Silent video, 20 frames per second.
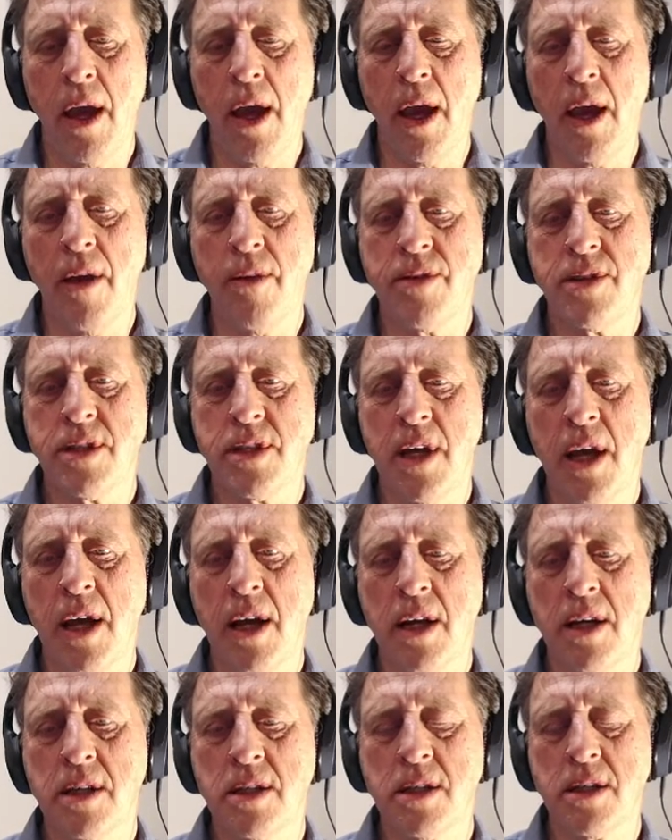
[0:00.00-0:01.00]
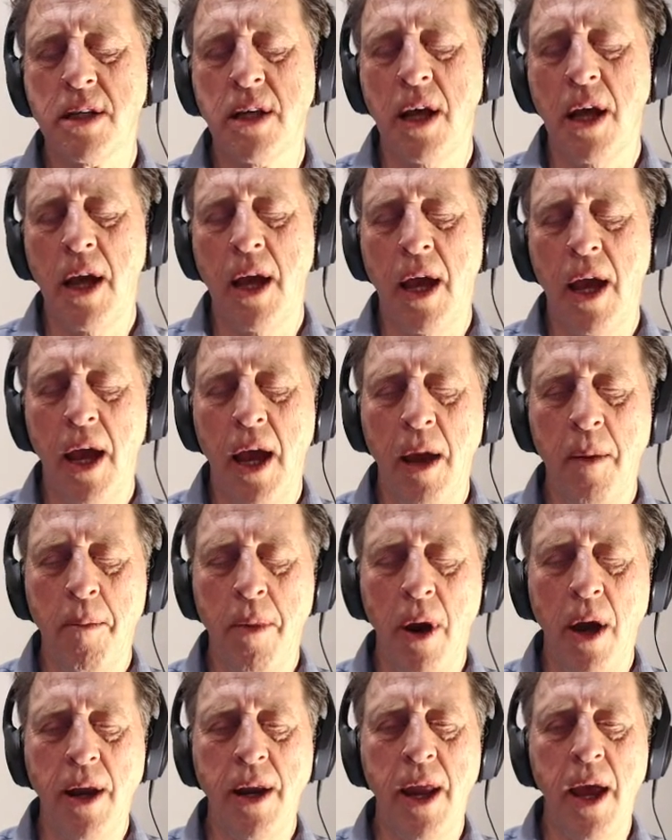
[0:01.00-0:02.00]
f6, and
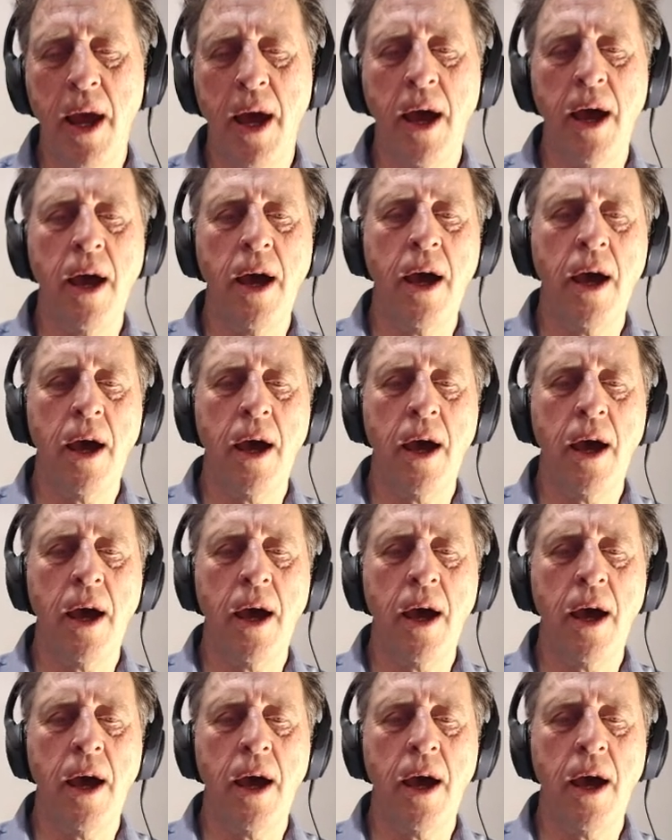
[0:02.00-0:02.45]
by now